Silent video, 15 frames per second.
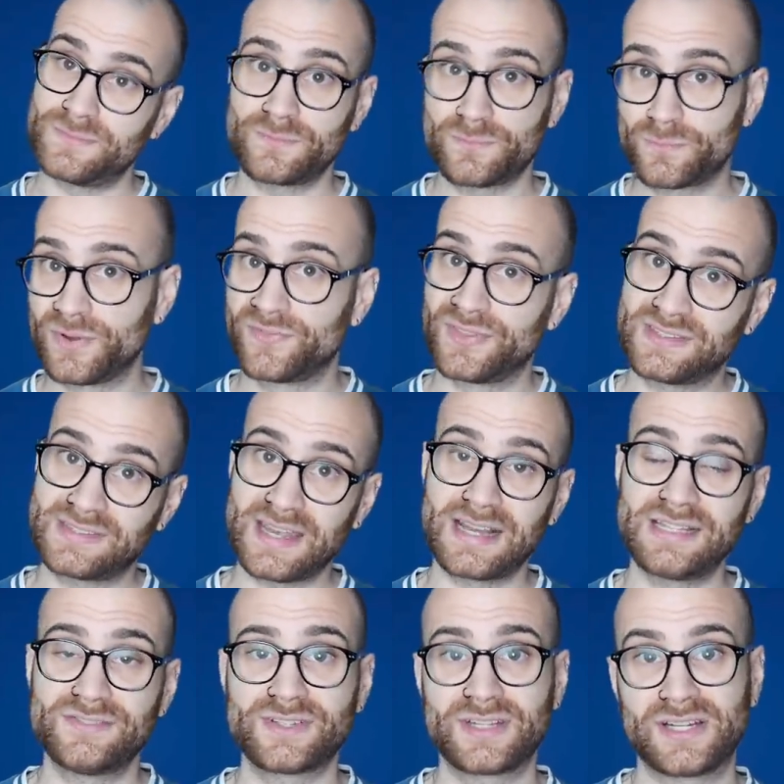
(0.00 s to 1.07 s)
with the sale
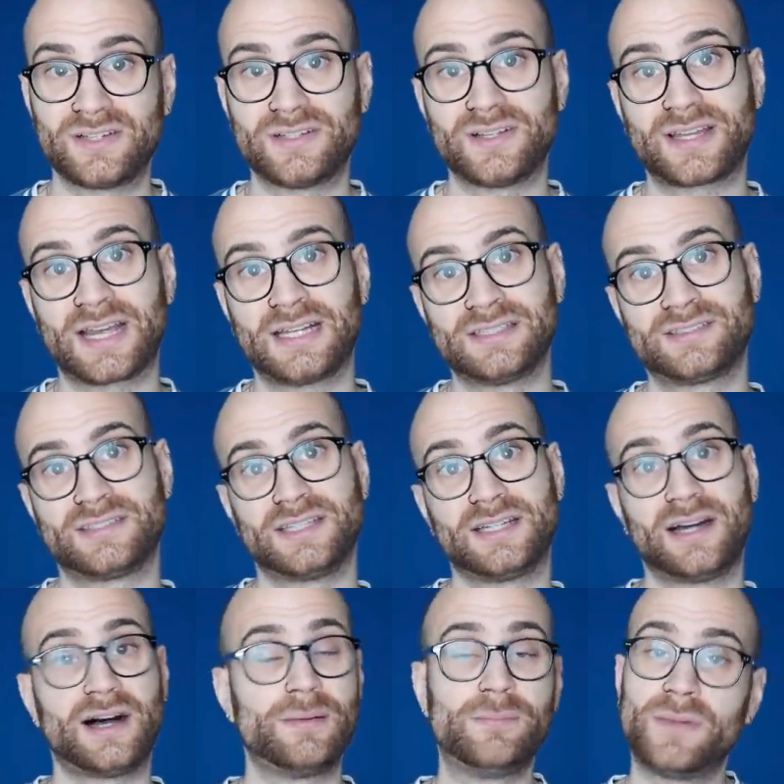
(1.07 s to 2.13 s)
of N'Golo Kante.
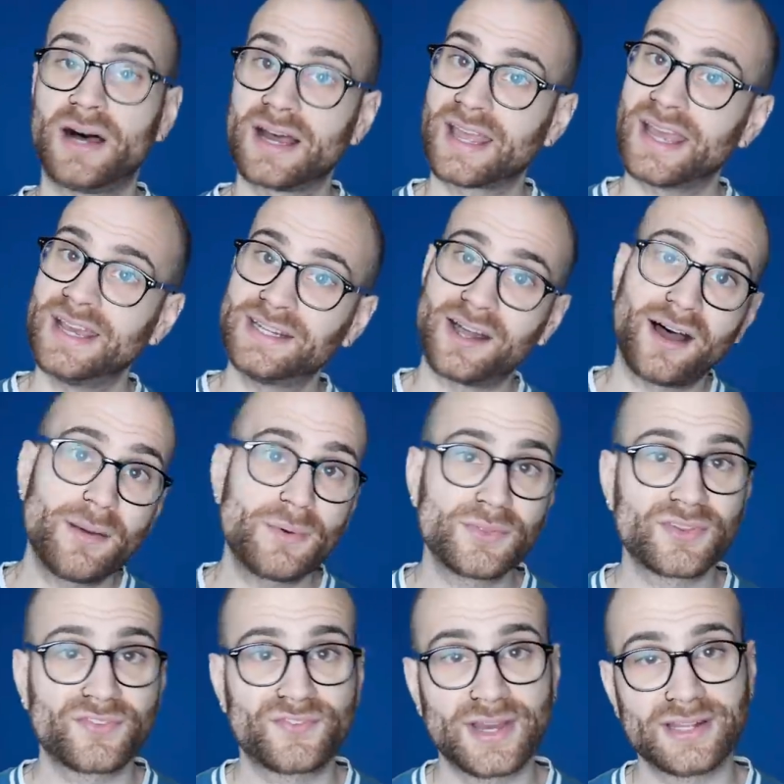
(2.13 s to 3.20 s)
I'm, again, I'm on
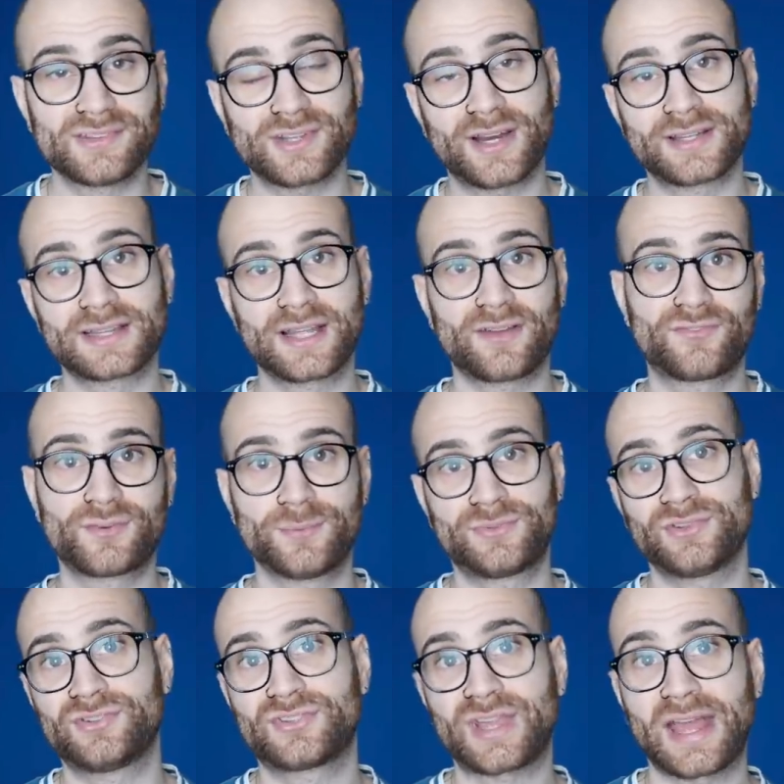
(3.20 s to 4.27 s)
the fence. I'd love for him
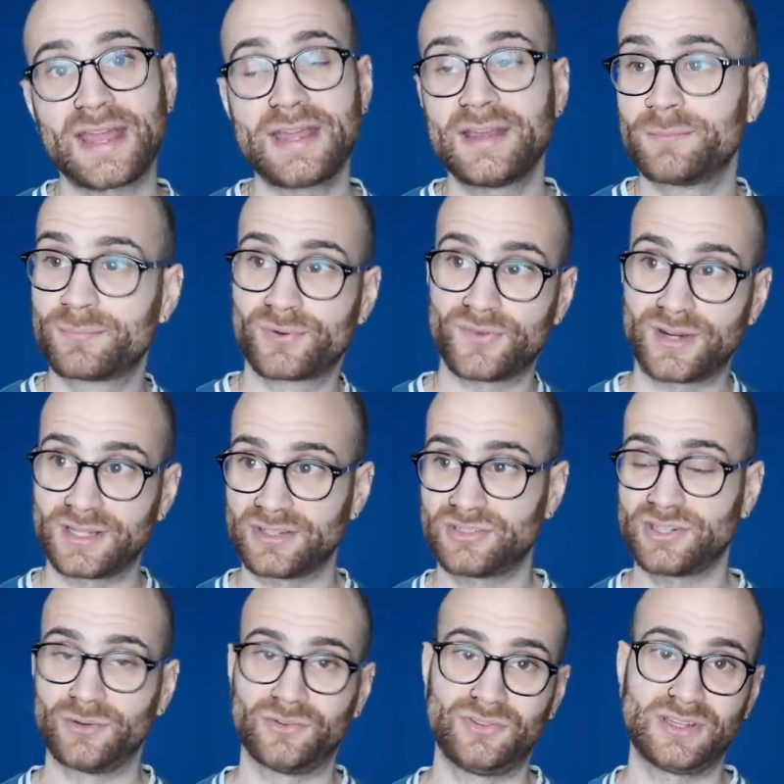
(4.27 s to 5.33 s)
to stay, provided
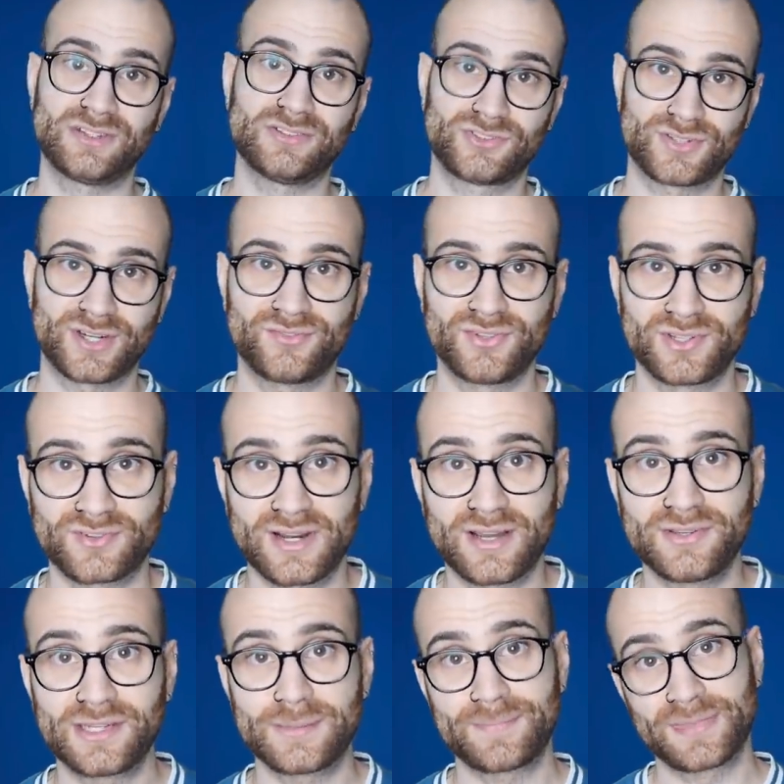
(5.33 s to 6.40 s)
Chelsea can strengthen
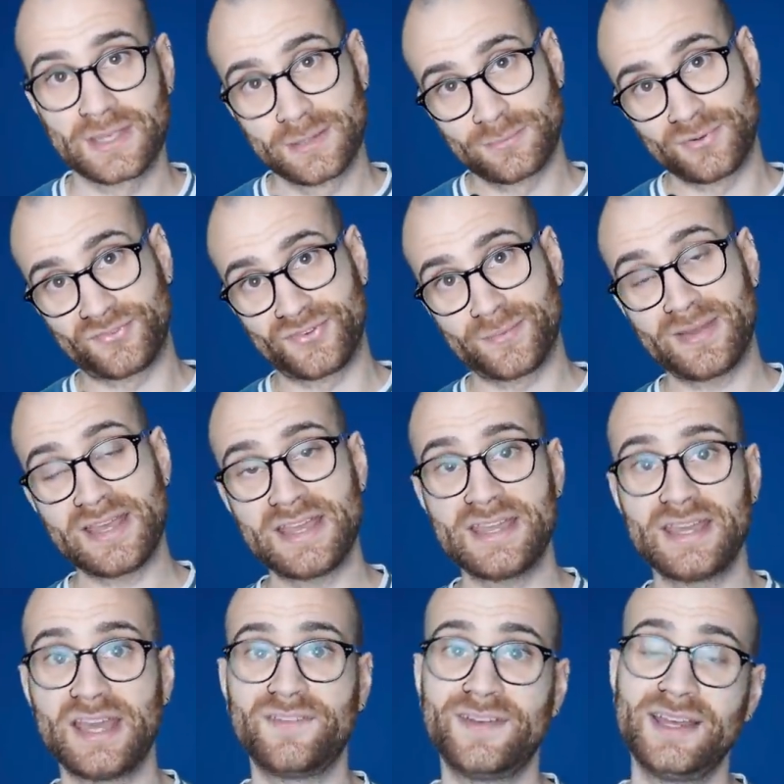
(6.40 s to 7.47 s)
around him. But for me,
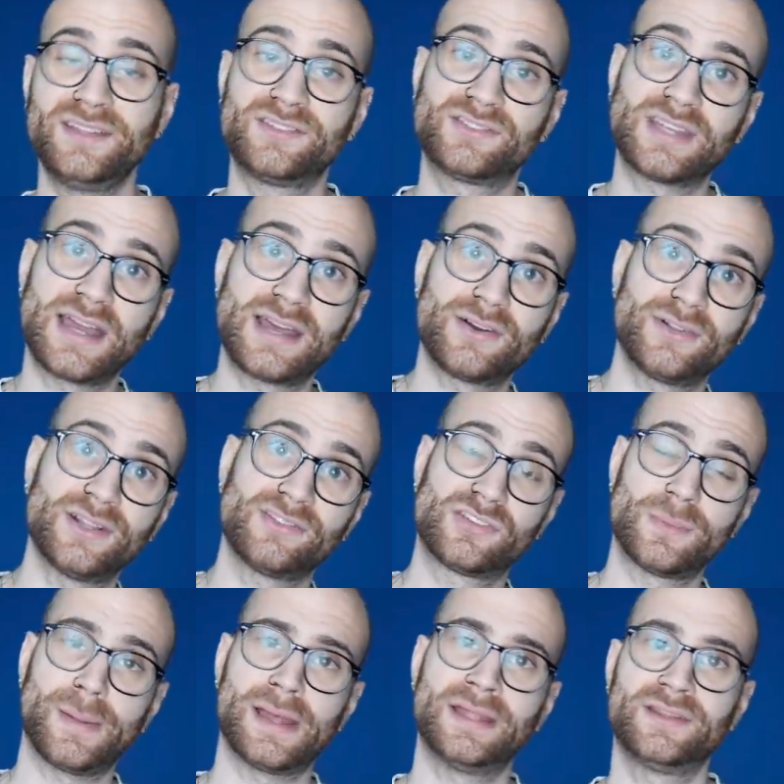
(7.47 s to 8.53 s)
if his sale is
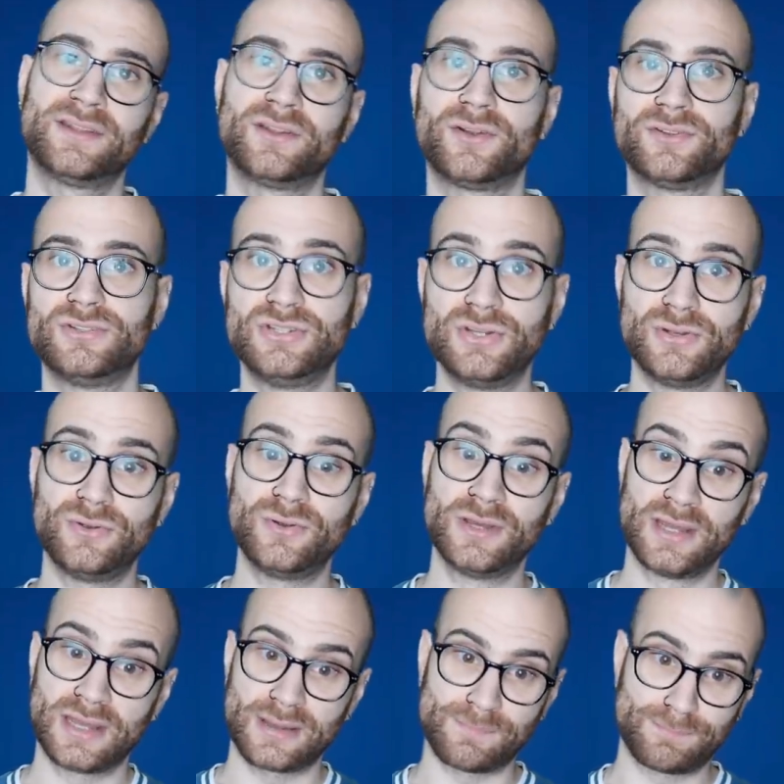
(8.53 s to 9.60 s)
dependent on new
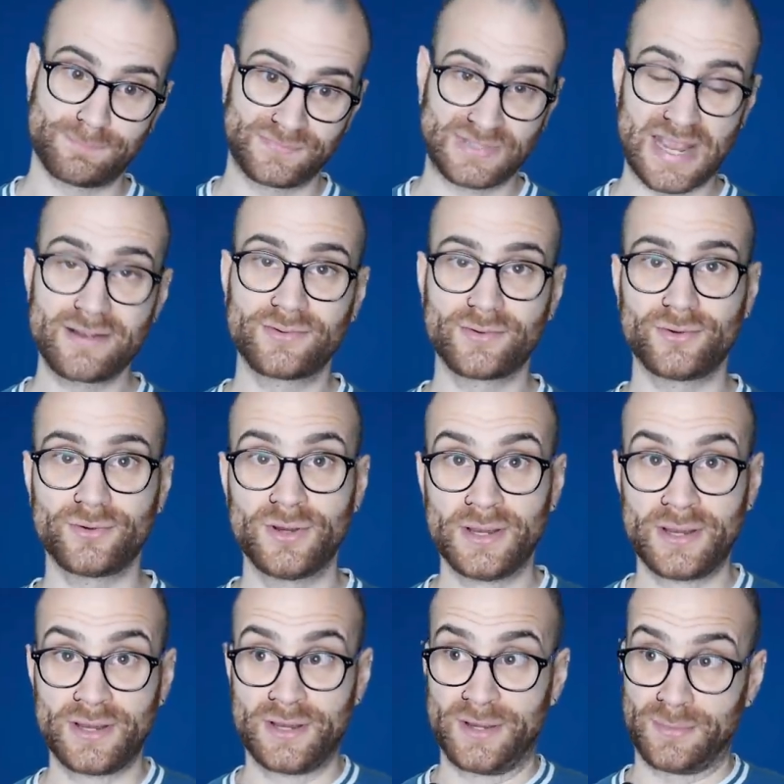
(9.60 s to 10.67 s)
integral
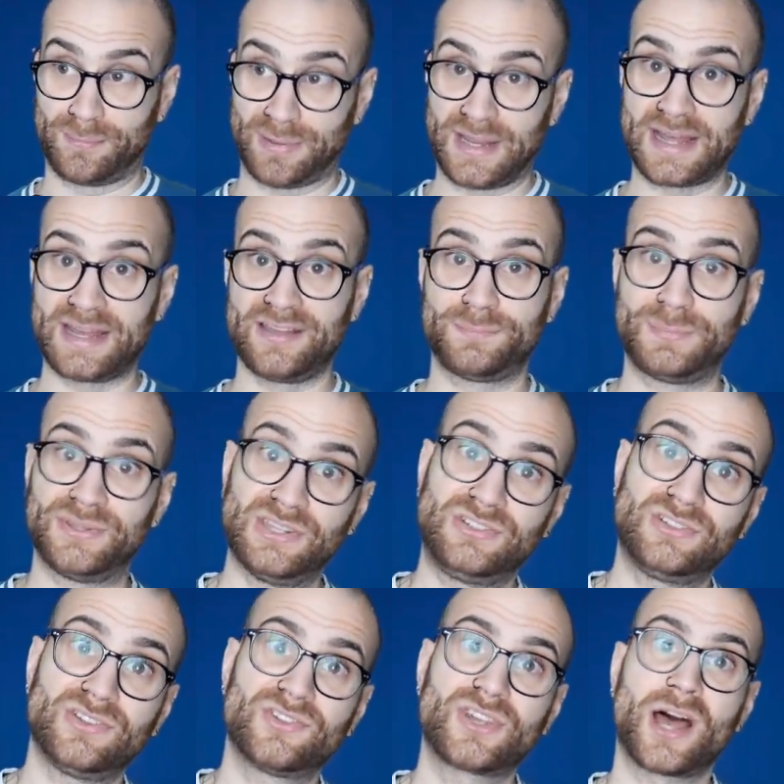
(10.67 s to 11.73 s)
players,
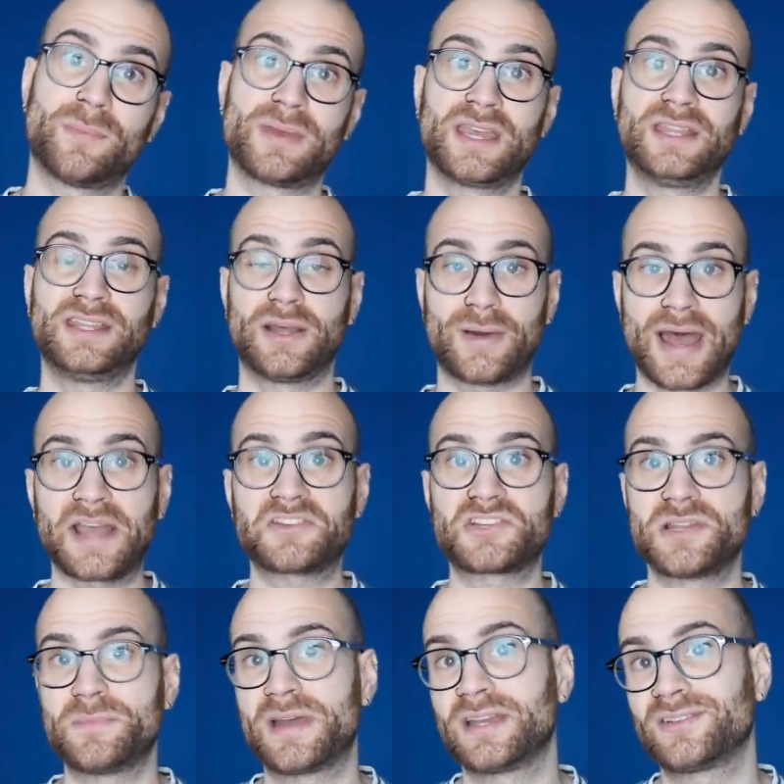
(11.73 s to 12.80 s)
positions coming in that will
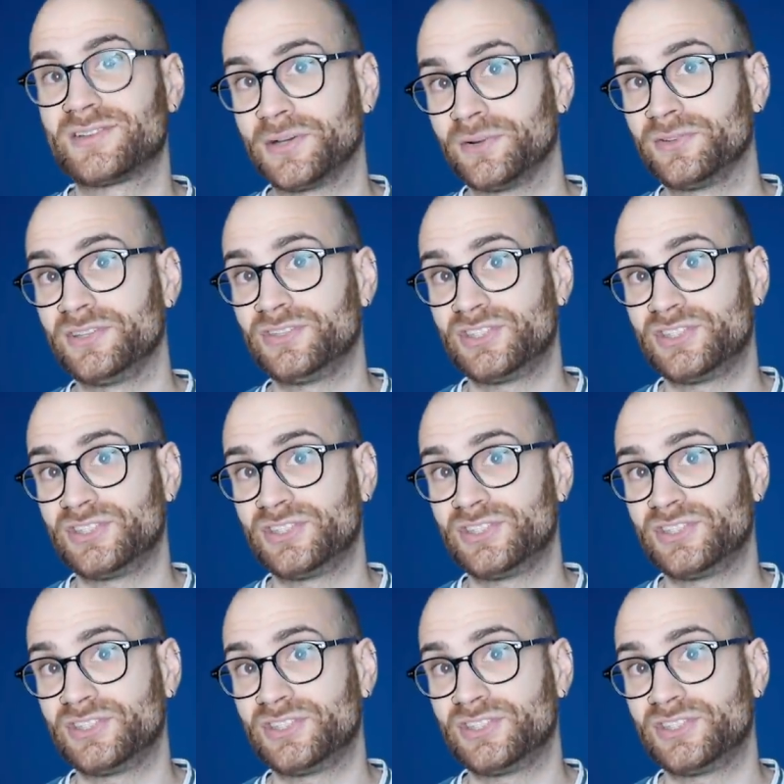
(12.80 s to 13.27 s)
actually make Chelsea